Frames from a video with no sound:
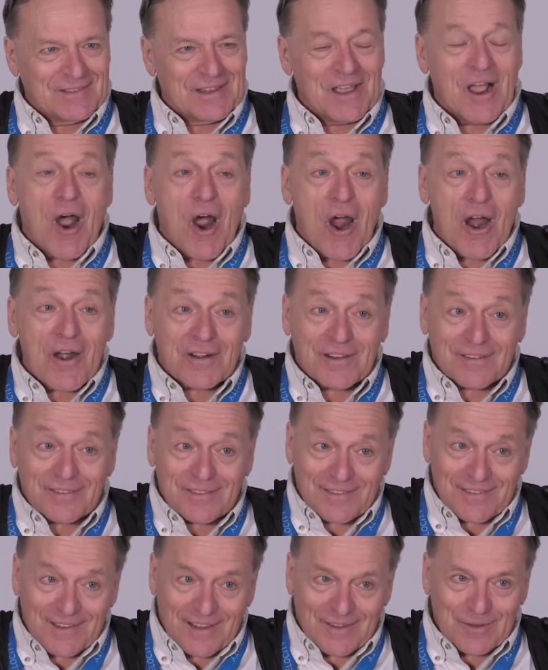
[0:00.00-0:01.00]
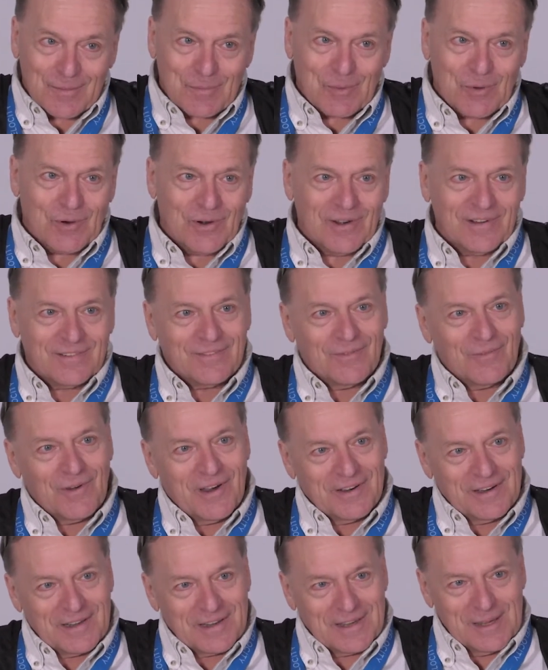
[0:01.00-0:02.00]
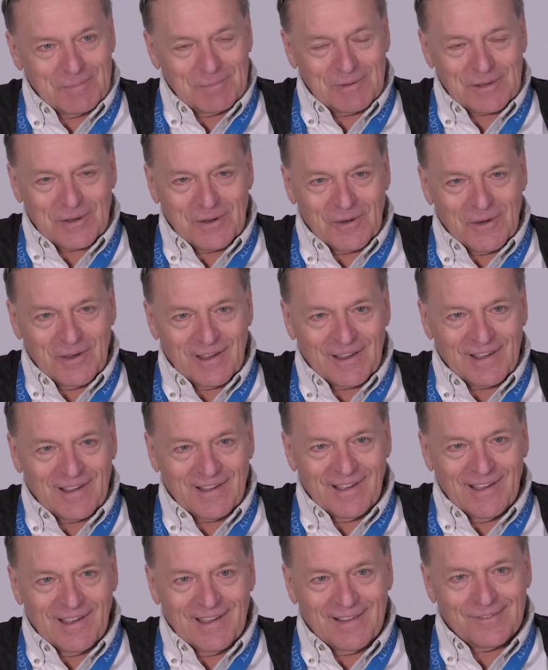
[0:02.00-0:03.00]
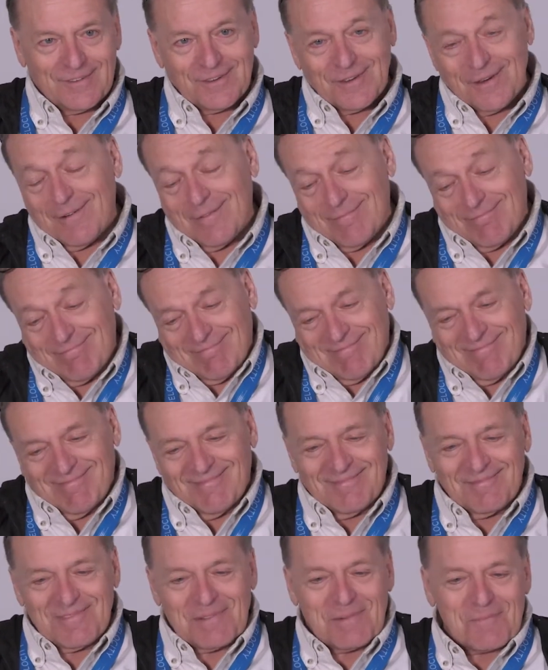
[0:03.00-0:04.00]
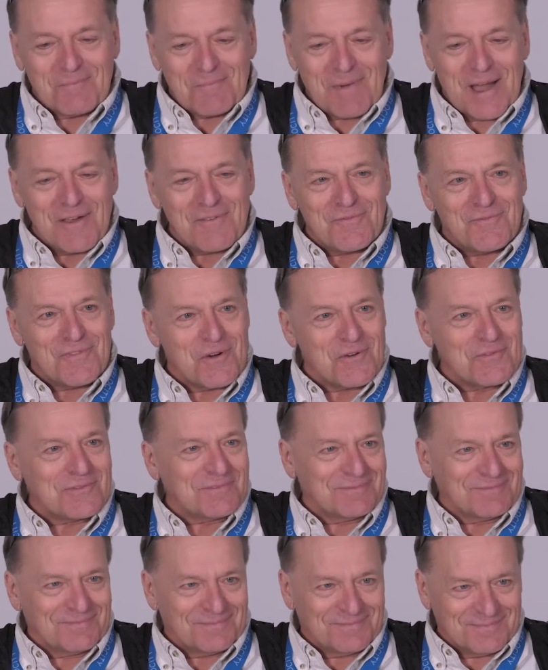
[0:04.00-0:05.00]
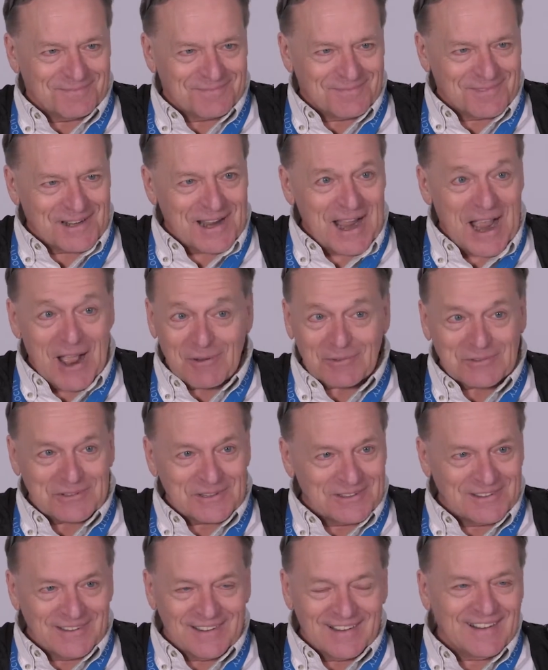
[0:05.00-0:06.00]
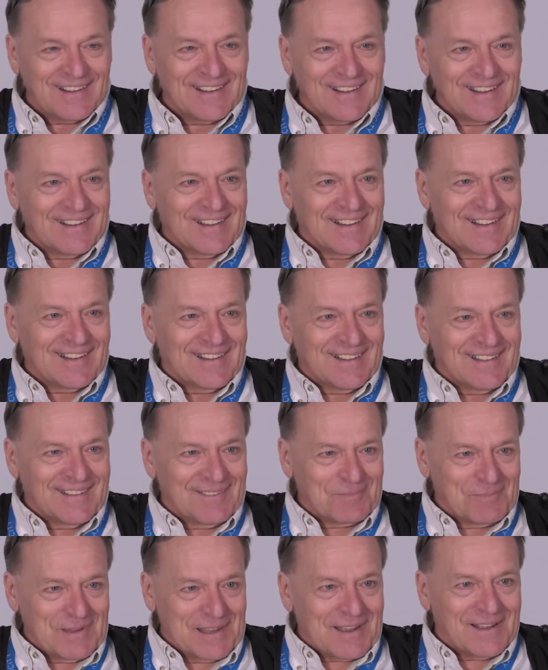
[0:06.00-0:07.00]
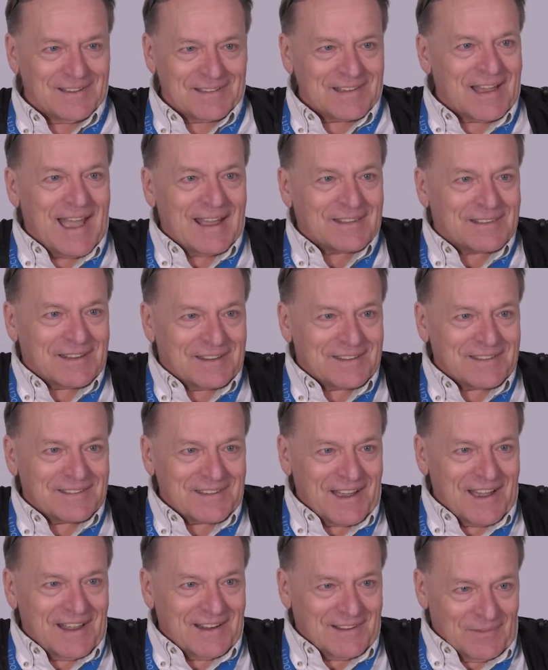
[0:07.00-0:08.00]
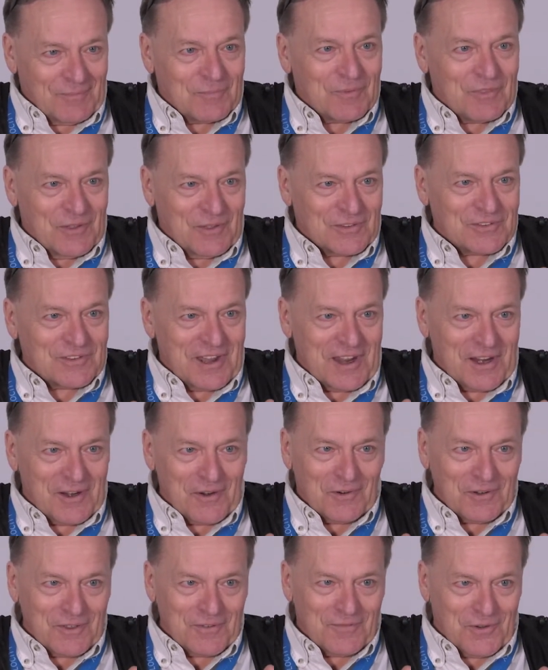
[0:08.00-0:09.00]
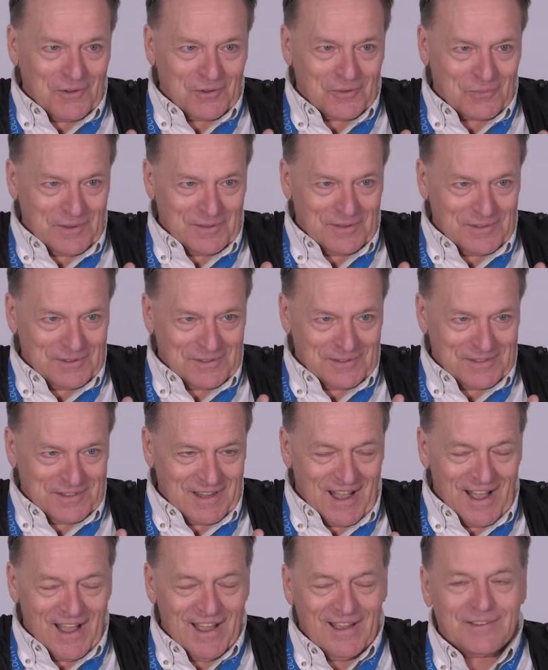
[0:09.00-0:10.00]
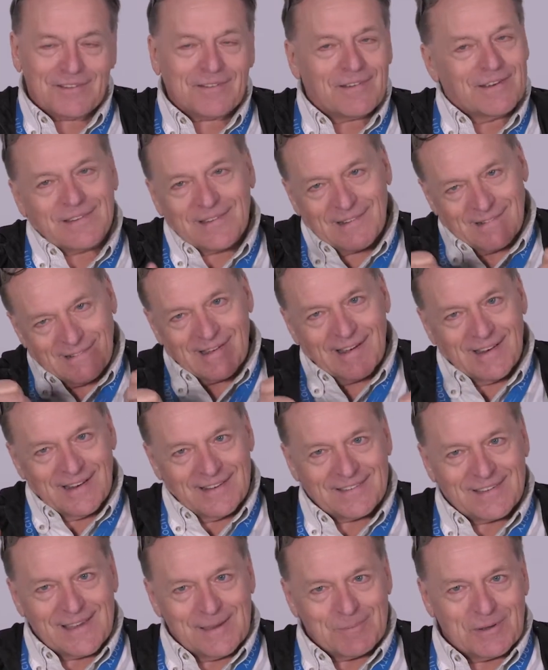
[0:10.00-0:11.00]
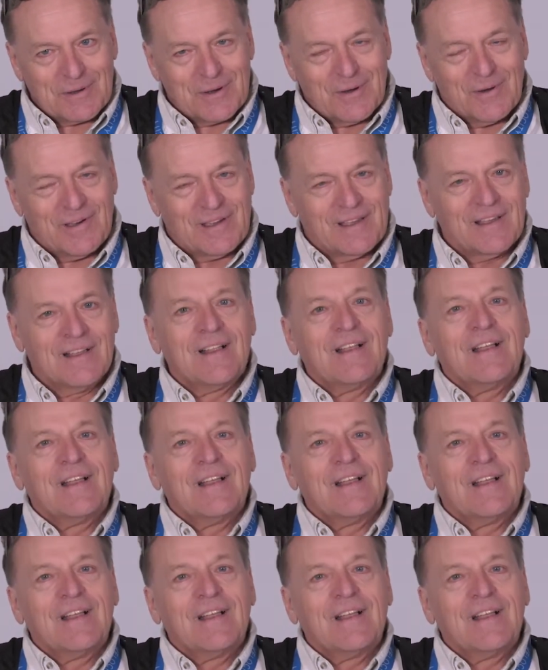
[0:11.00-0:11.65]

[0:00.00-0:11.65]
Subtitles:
The artists on the board wanted to keep it going. And so my vote counted because I had to decide. The chair only votes when there's a tie. So I said, okay, let's keep it going.